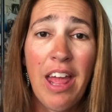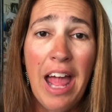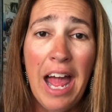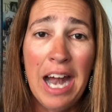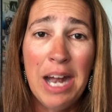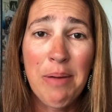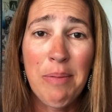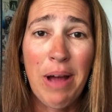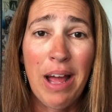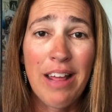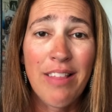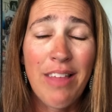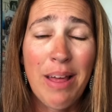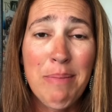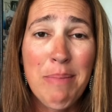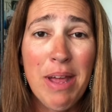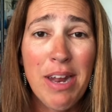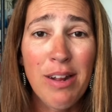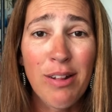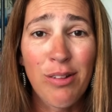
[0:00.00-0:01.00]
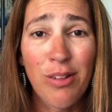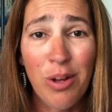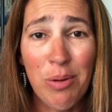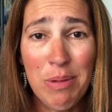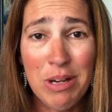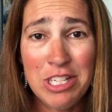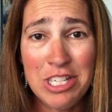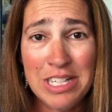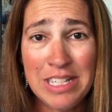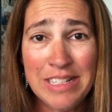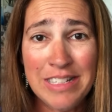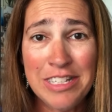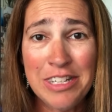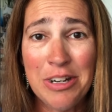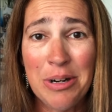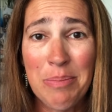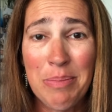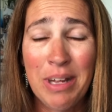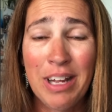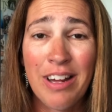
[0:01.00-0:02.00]
Anyway, they made it so much
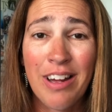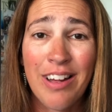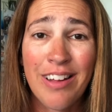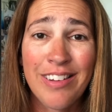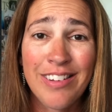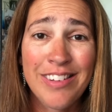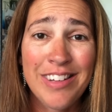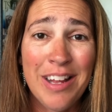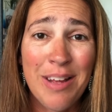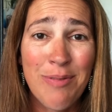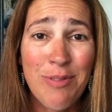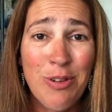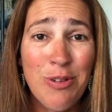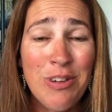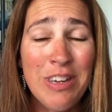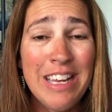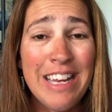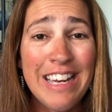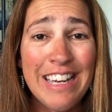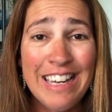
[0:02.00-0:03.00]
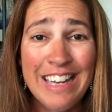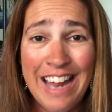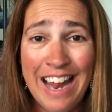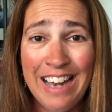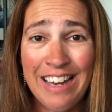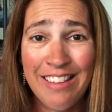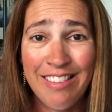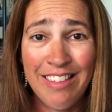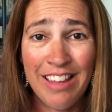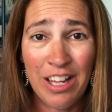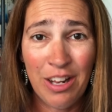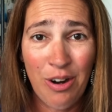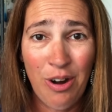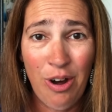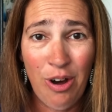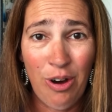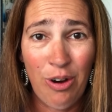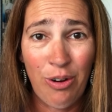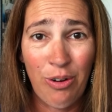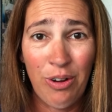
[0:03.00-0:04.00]
easier because if you needed anything at
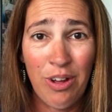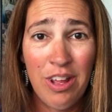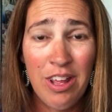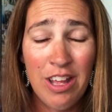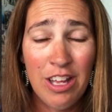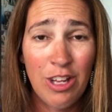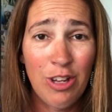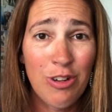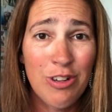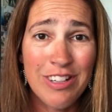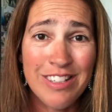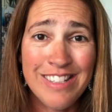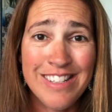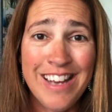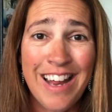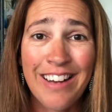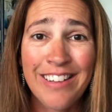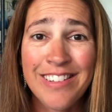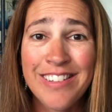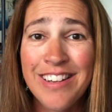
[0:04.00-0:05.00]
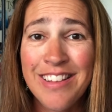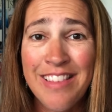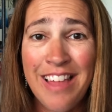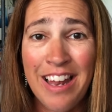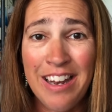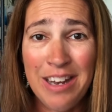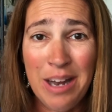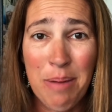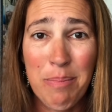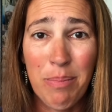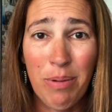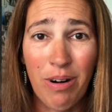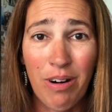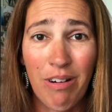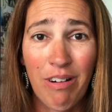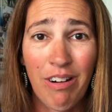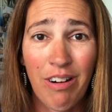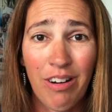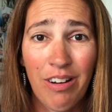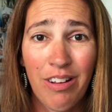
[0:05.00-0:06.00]
all, you just texted that
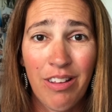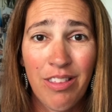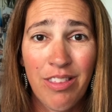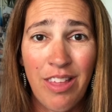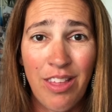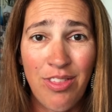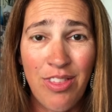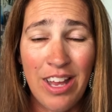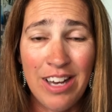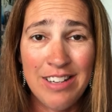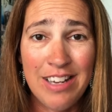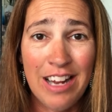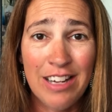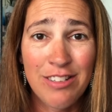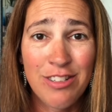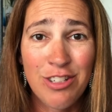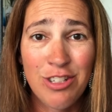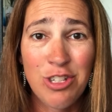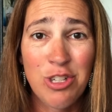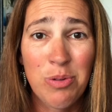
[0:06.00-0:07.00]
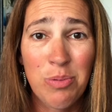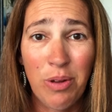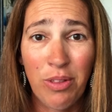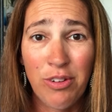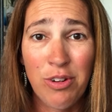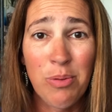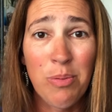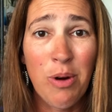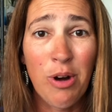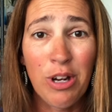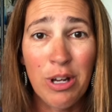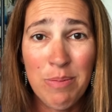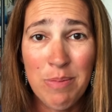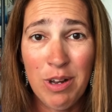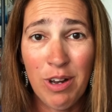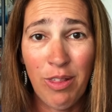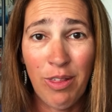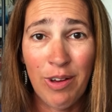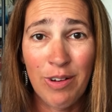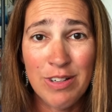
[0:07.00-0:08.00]
number that they texted you with to welcome
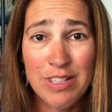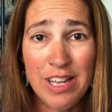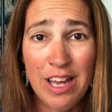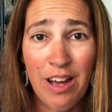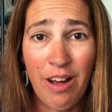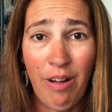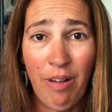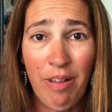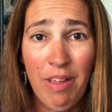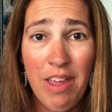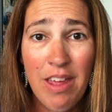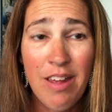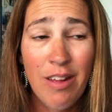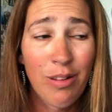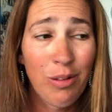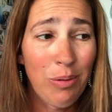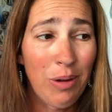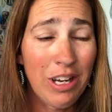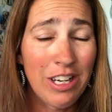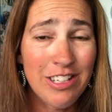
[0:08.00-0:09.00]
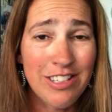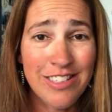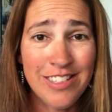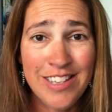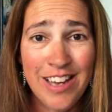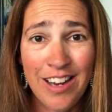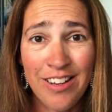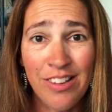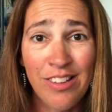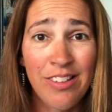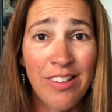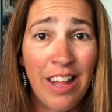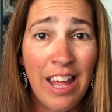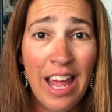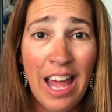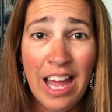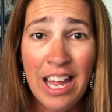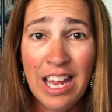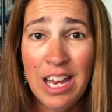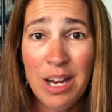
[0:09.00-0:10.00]
you to the hotel. So I could just text and say,
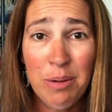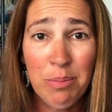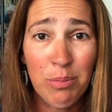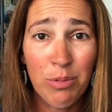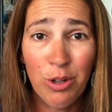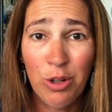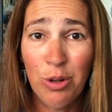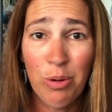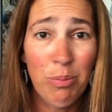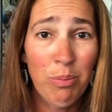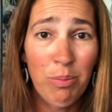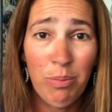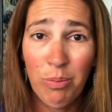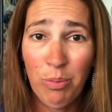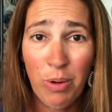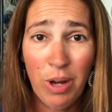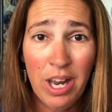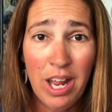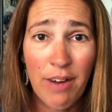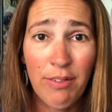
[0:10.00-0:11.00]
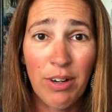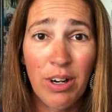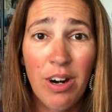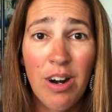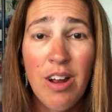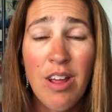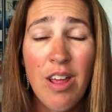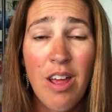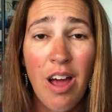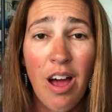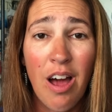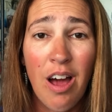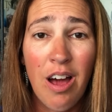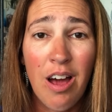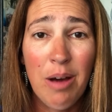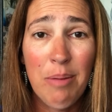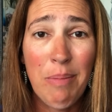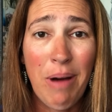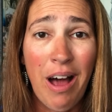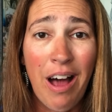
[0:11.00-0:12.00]
"Hey, I'm room, whatever.
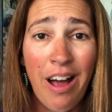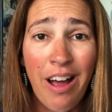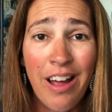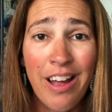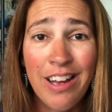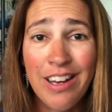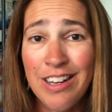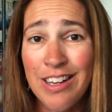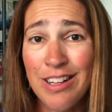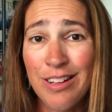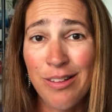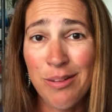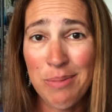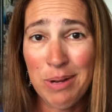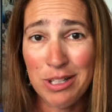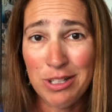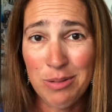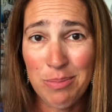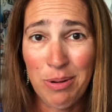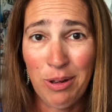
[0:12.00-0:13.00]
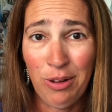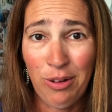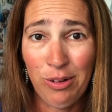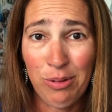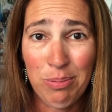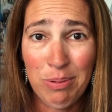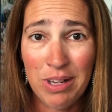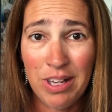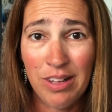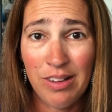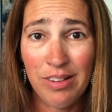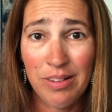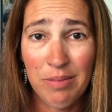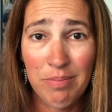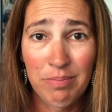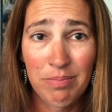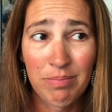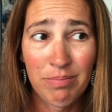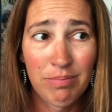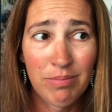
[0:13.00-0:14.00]
I need some extra pillows, please."
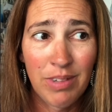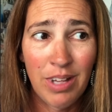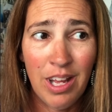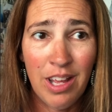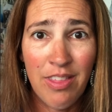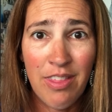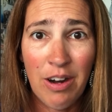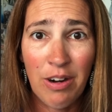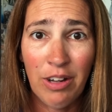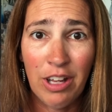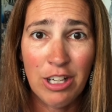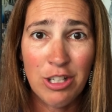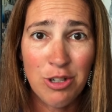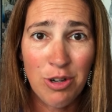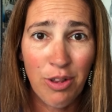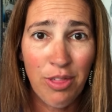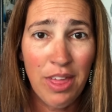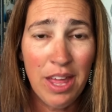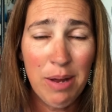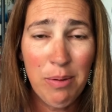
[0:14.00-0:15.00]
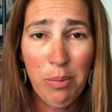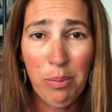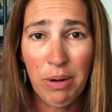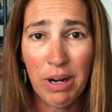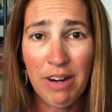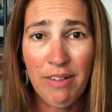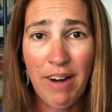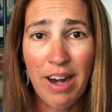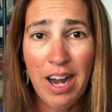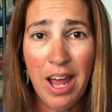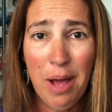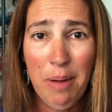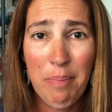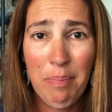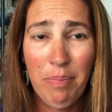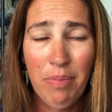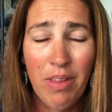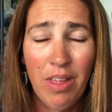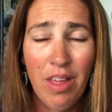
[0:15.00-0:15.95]
And they're like, "Sure thing, we'll bring it right up."